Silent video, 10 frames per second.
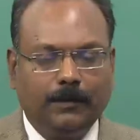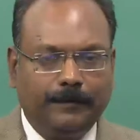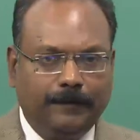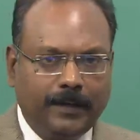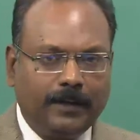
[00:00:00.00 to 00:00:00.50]
Now,
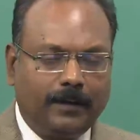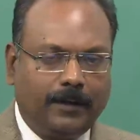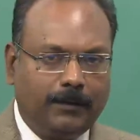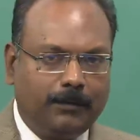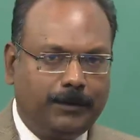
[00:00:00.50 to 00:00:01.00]
the way
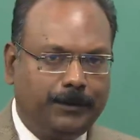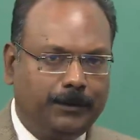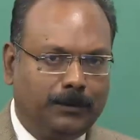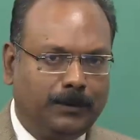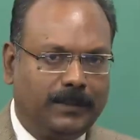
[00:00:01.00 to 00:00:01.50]
I want
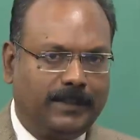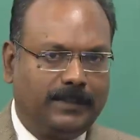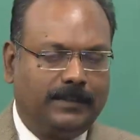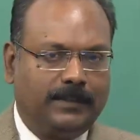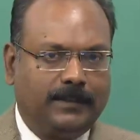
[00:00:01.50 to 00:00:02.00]
you to
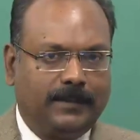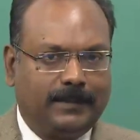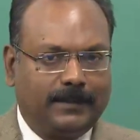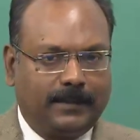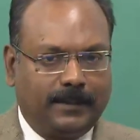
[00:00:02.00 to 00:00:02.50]
understand
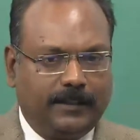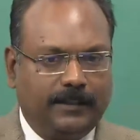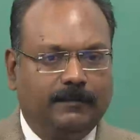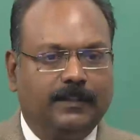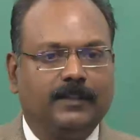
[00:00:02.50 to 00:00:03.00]

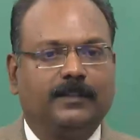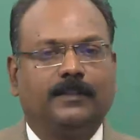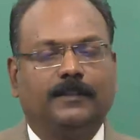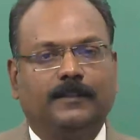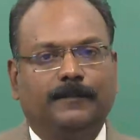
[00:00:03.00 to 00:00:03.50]

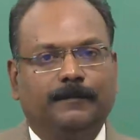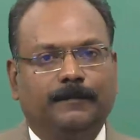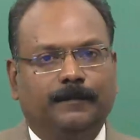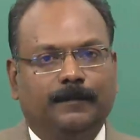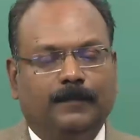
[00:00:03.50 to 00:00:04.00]
attractiveness
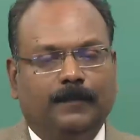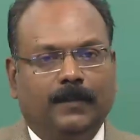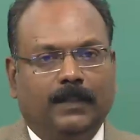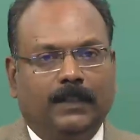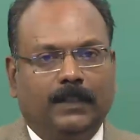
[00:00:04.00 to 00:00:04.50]

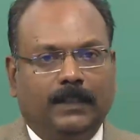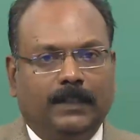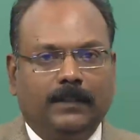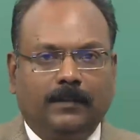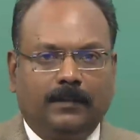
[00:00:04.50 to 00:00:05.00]

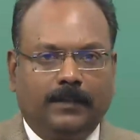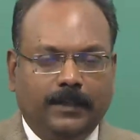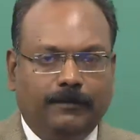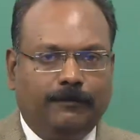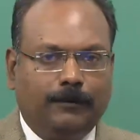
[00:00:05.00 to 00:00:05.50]
is a
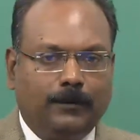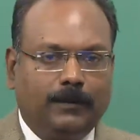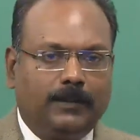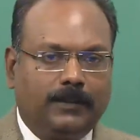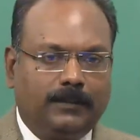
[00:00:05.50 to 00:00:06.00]

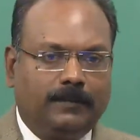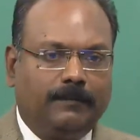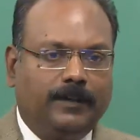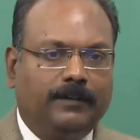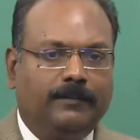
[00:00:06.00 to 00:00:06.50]
threefold
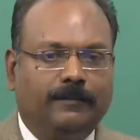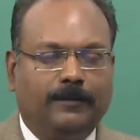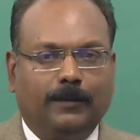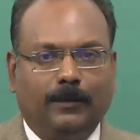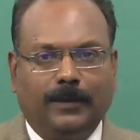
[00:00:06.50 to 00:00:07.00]
way of
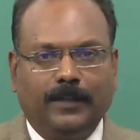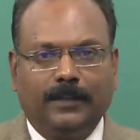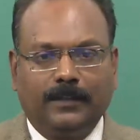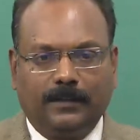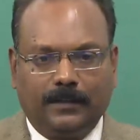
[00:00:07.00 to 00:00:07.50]

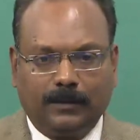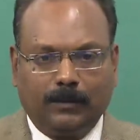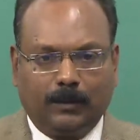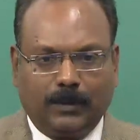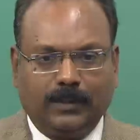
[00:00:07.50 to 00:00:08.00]
looking at
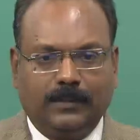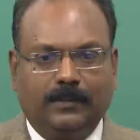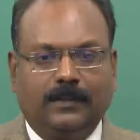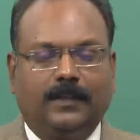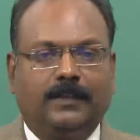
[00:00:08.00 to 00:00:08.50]
what
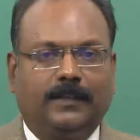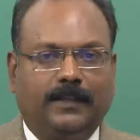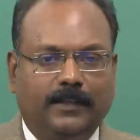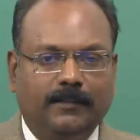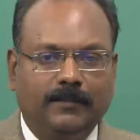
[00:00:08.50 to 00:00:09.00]
is
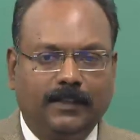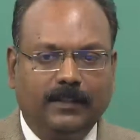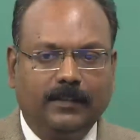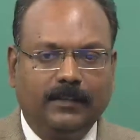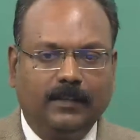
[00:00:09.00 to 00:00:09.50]
attractive
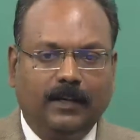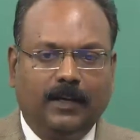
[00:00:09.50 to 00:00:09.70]
that is